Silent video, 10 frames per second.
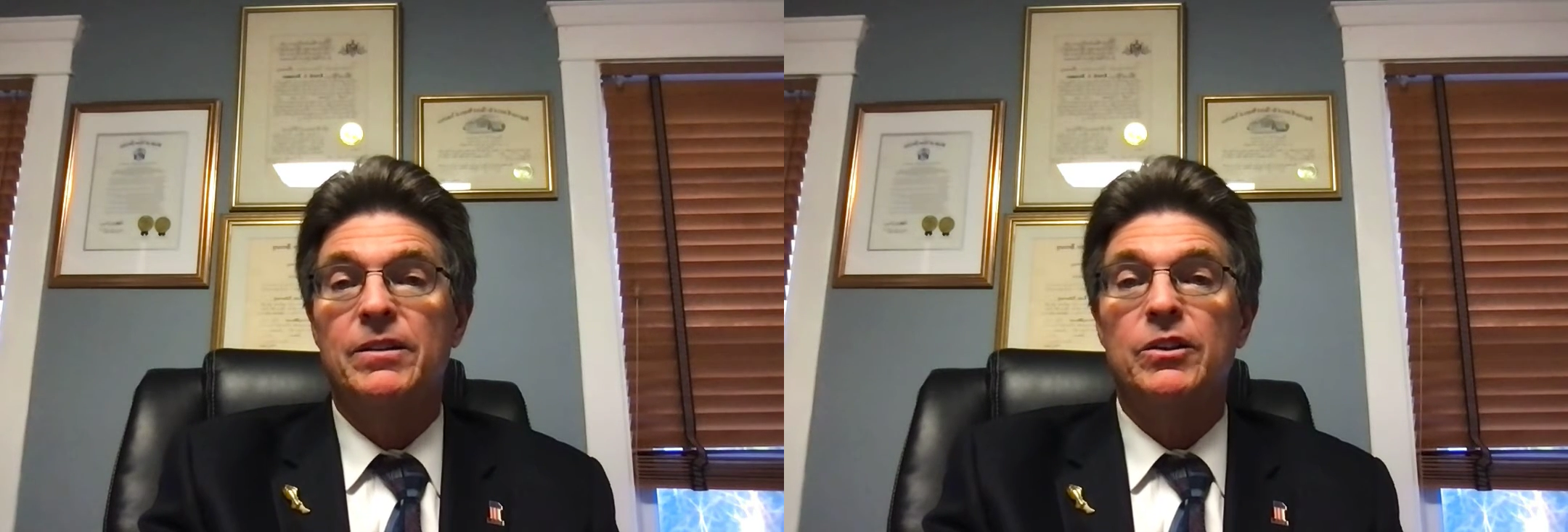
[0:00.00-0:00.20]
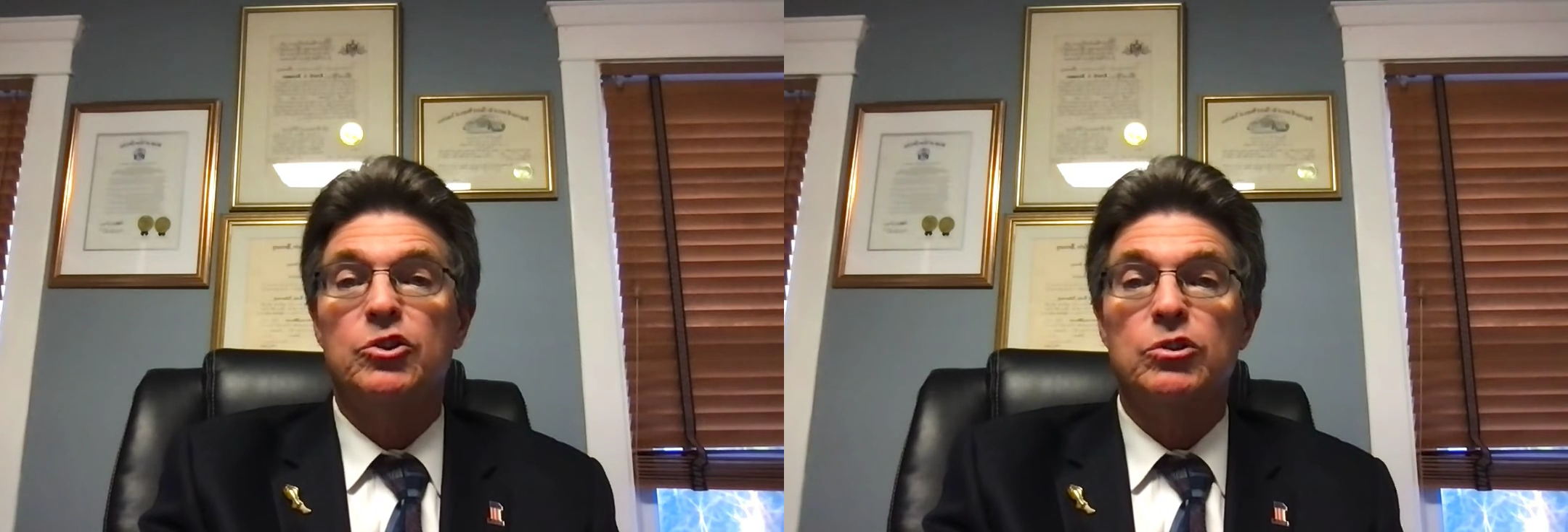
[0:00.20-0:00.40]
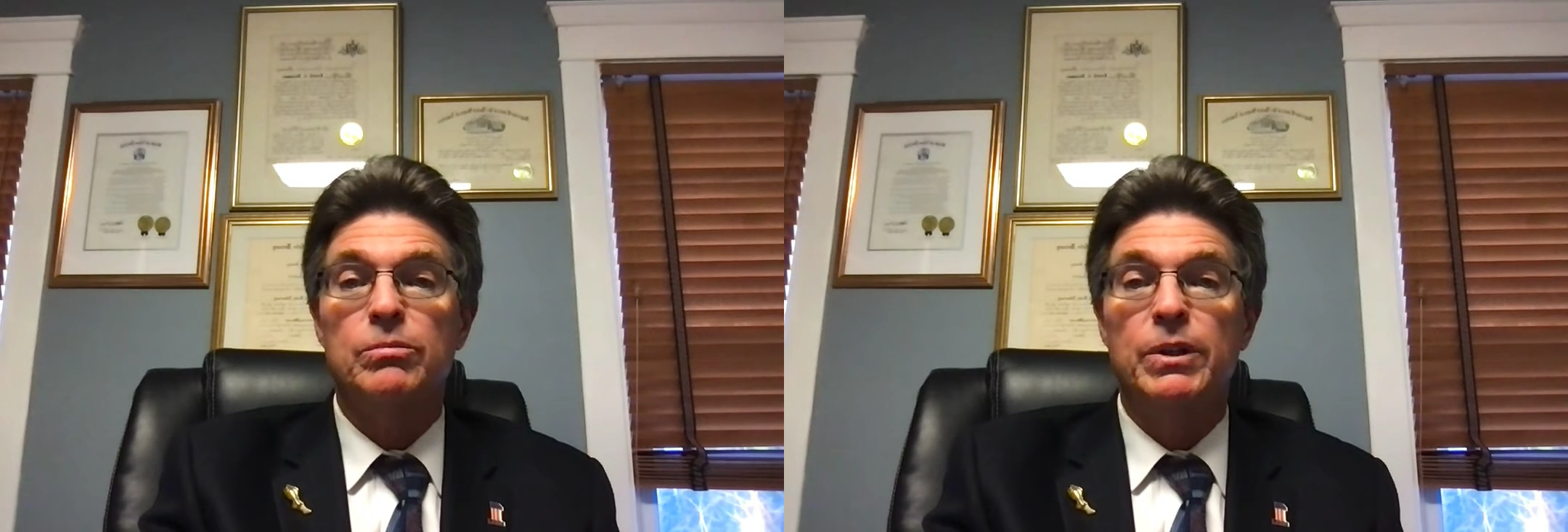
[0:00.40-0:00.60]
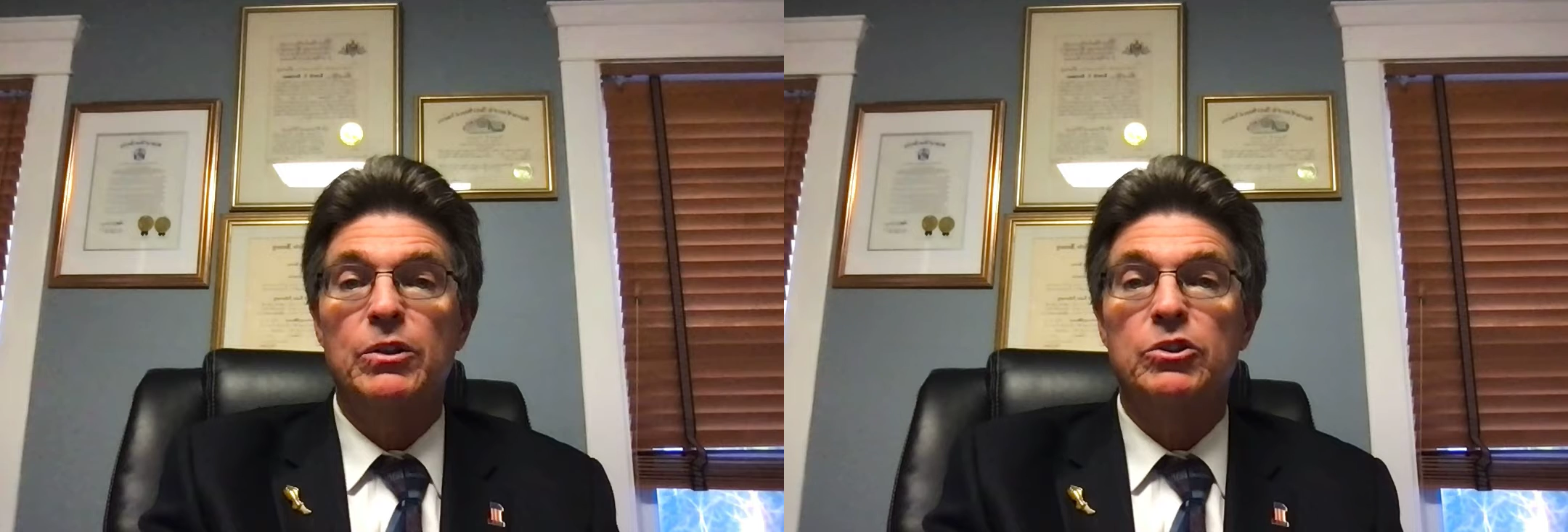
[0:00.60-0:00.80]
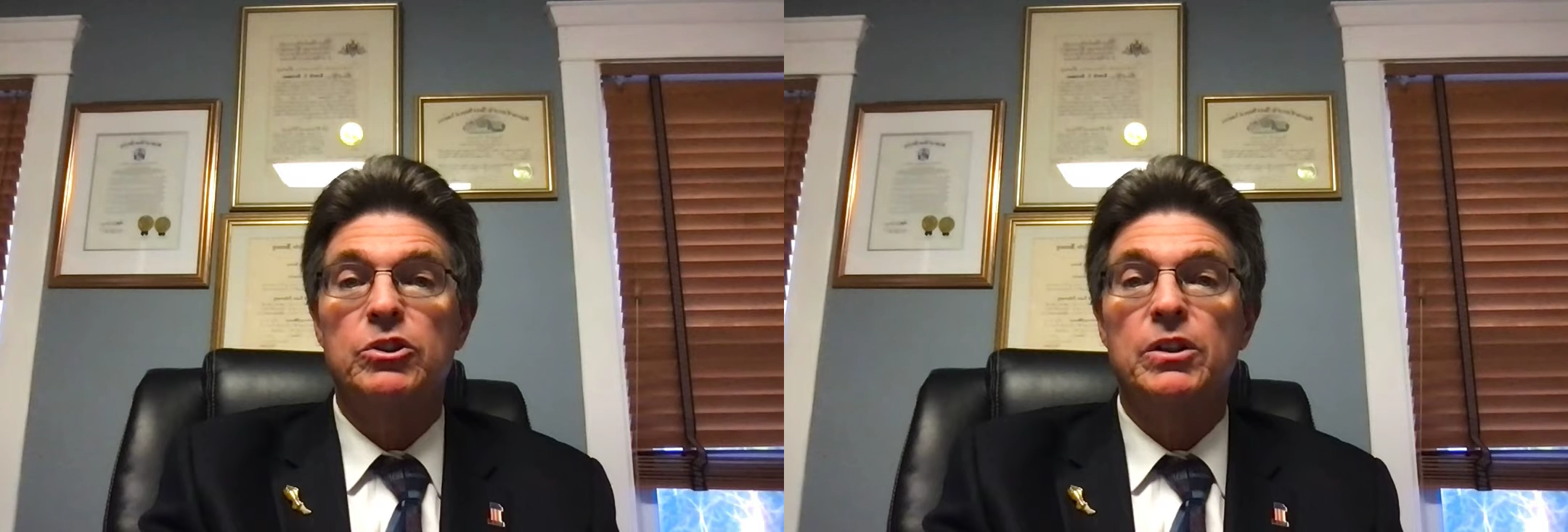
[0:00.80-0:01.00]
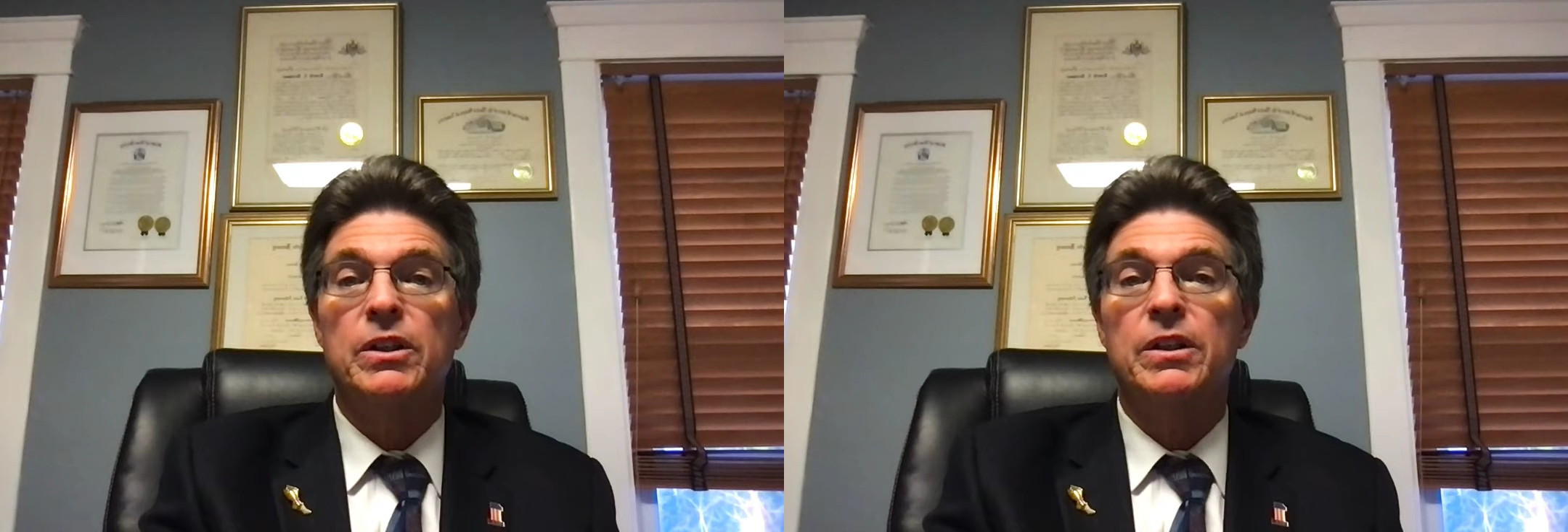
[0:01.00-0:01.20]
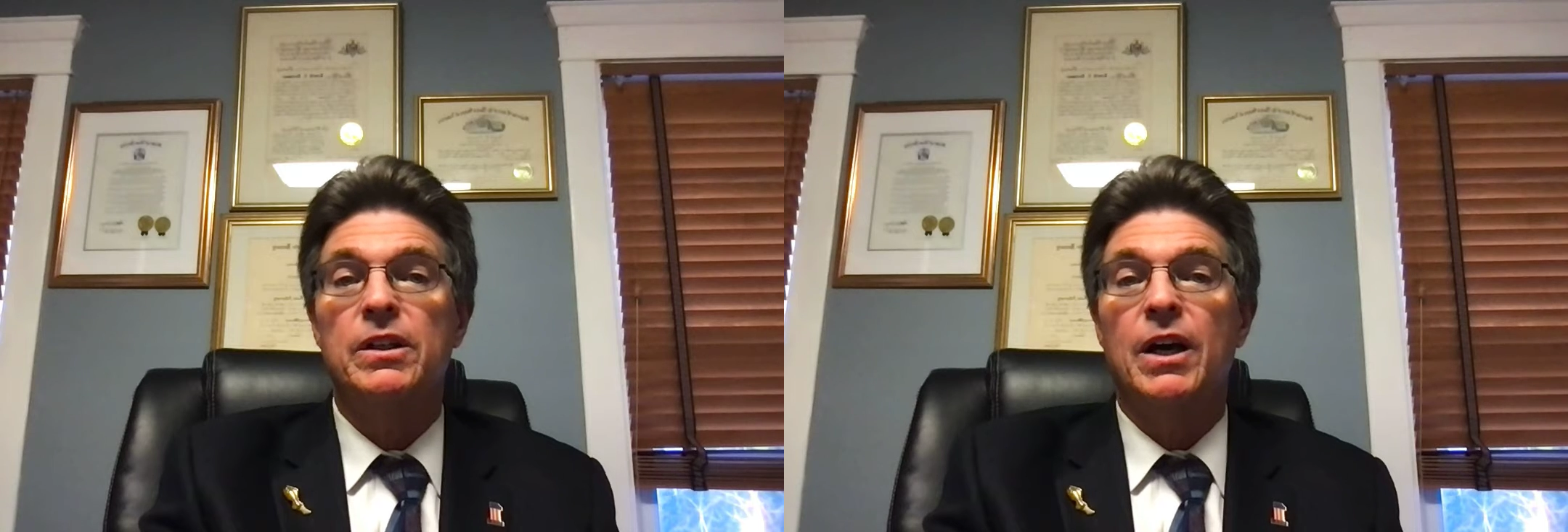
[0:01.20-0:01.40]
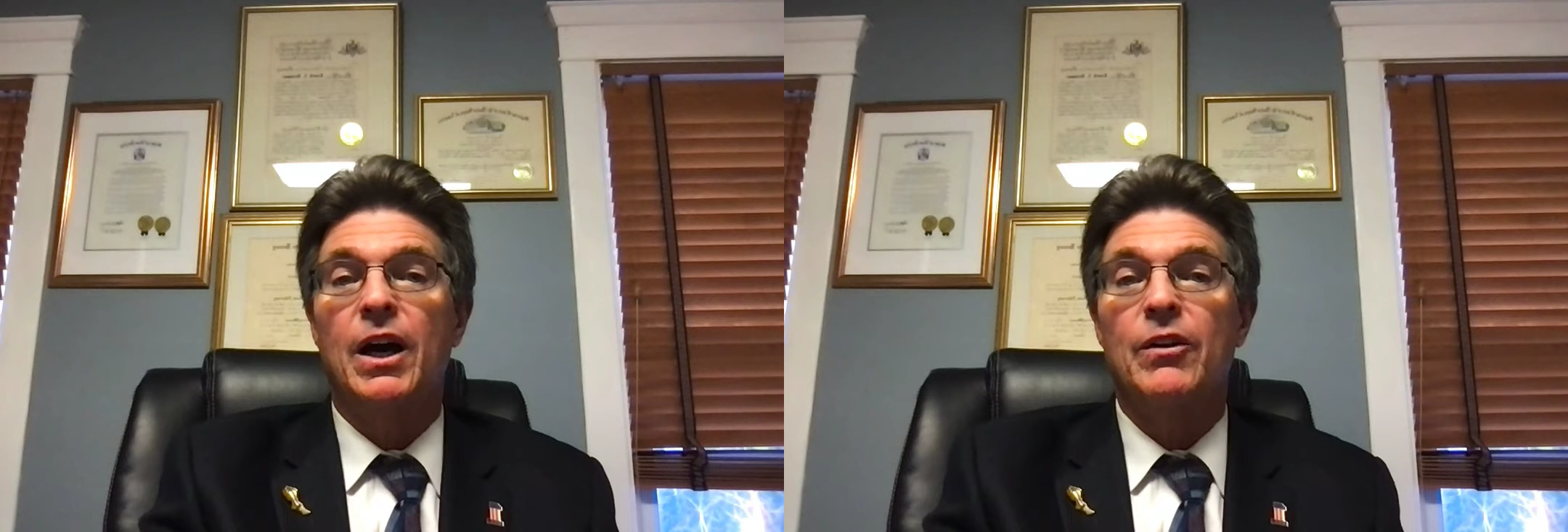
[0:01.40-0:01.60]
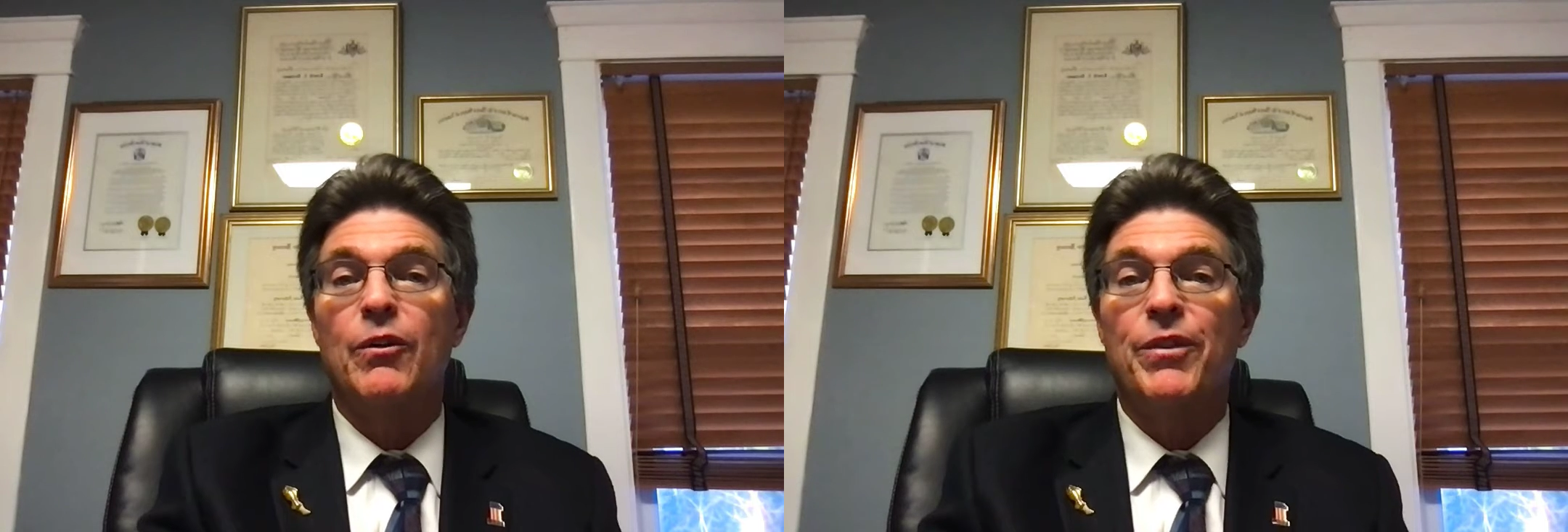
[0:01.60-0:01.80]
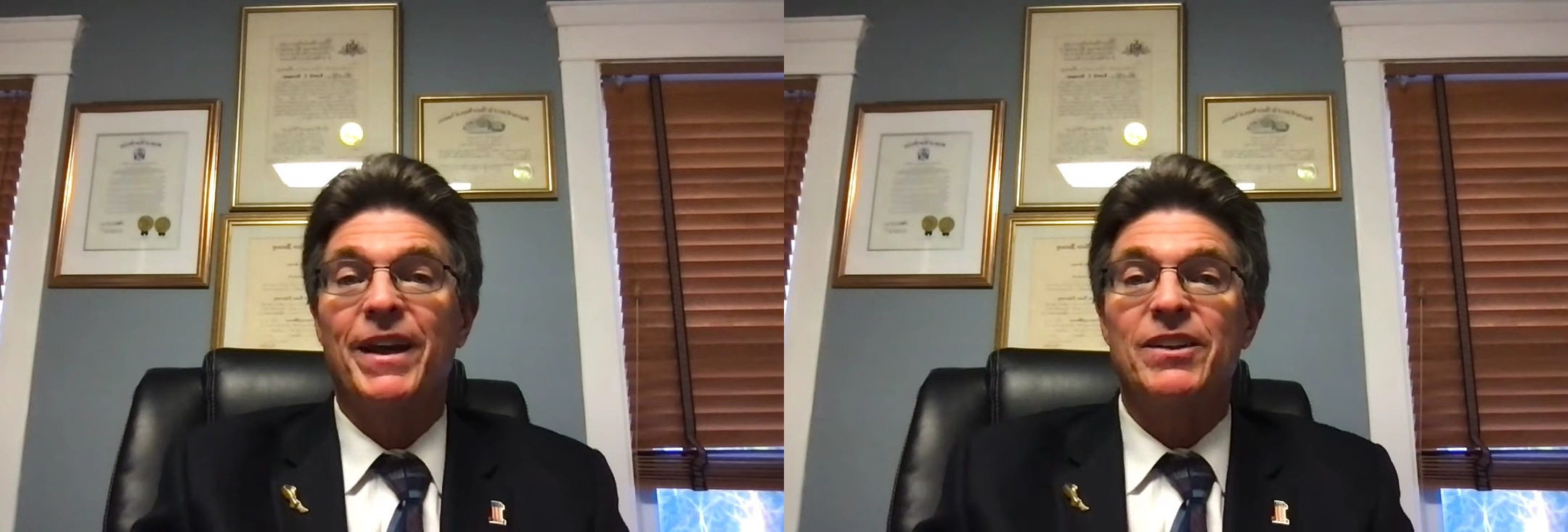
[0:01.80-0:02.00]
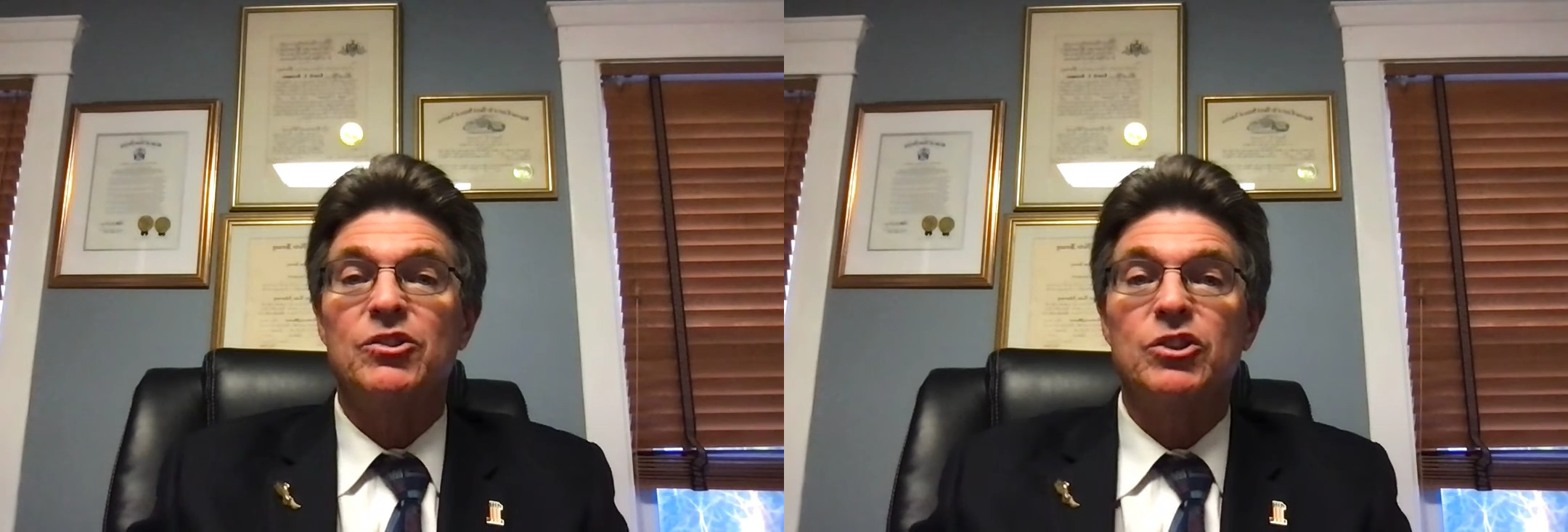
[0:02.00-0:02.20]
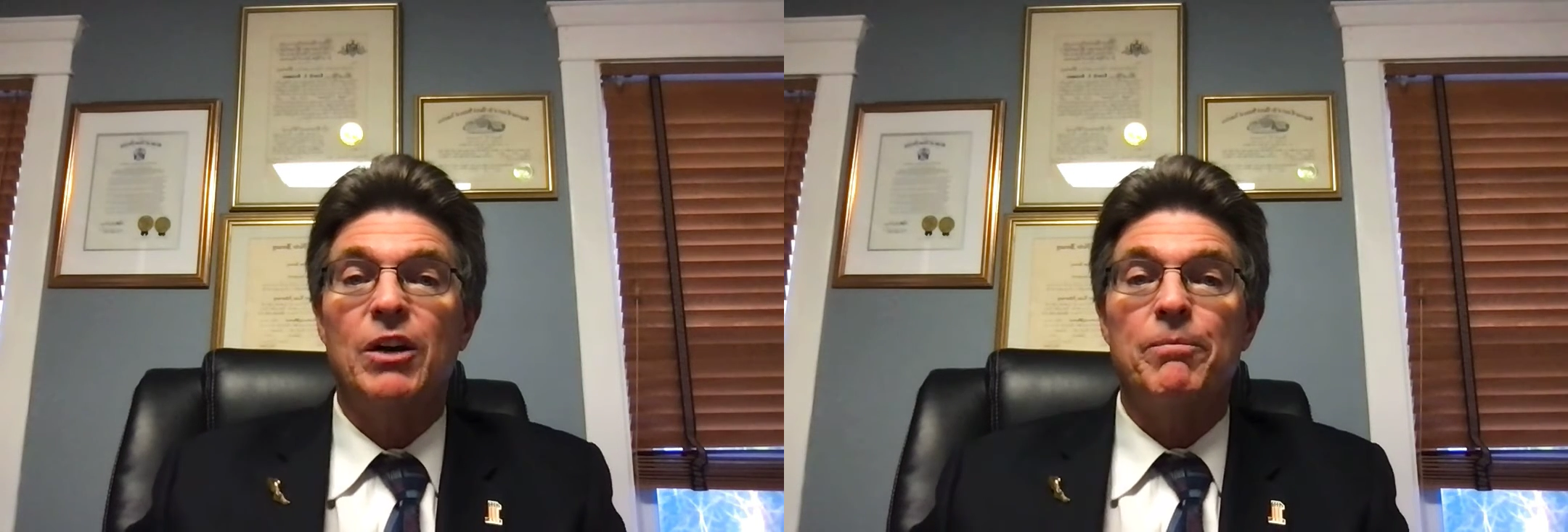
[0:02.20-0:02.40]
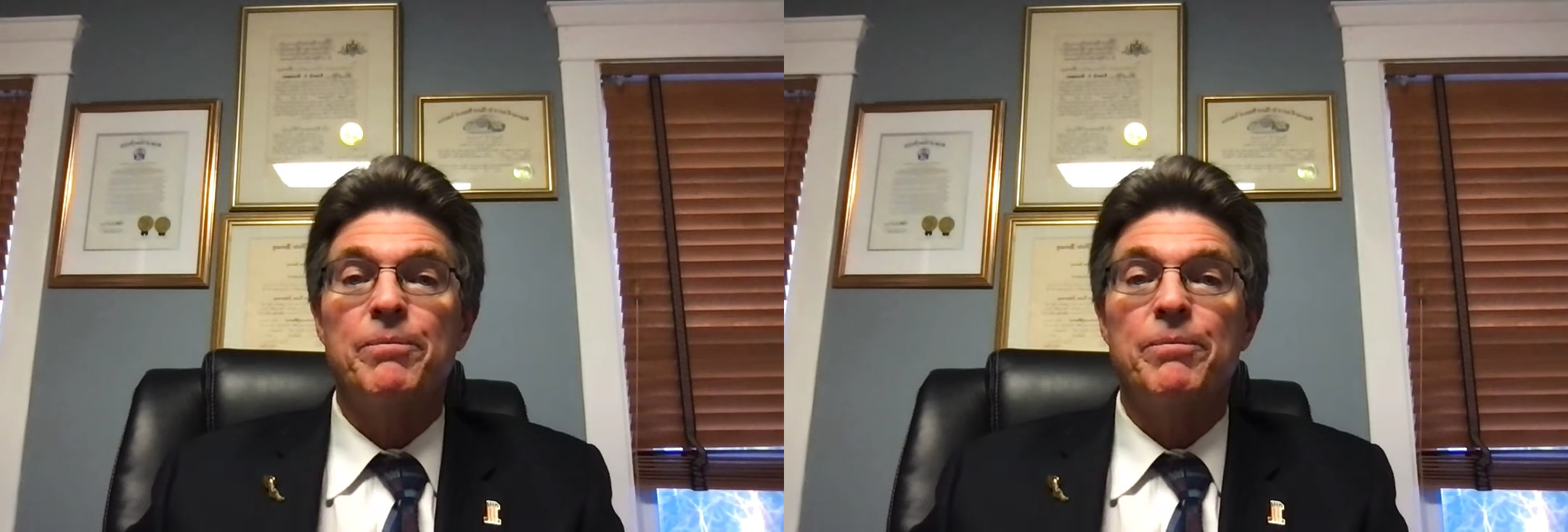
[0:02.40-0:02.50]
distribution, other things. So